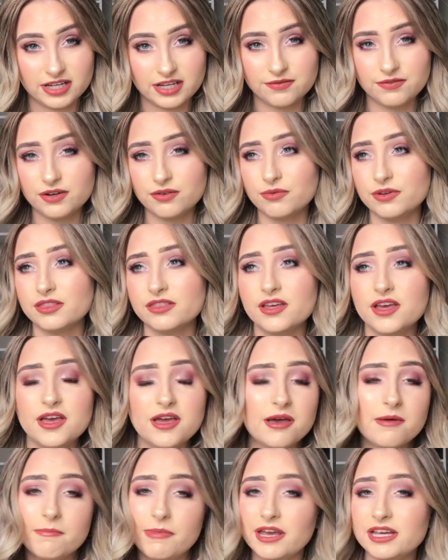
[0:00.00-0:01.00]
Even with
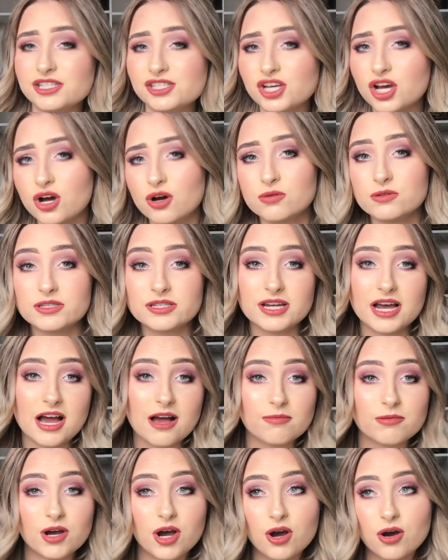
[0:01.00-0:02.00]
base coats,
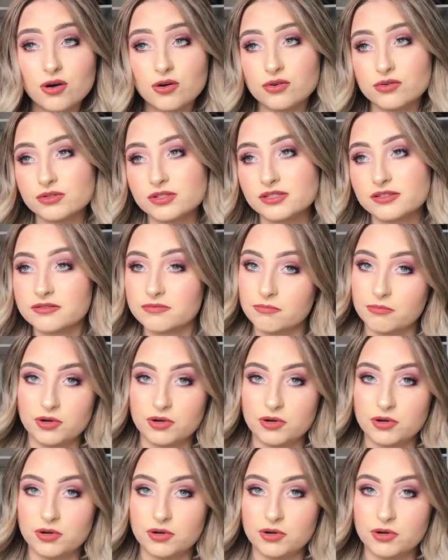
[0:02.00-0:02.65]
top coats,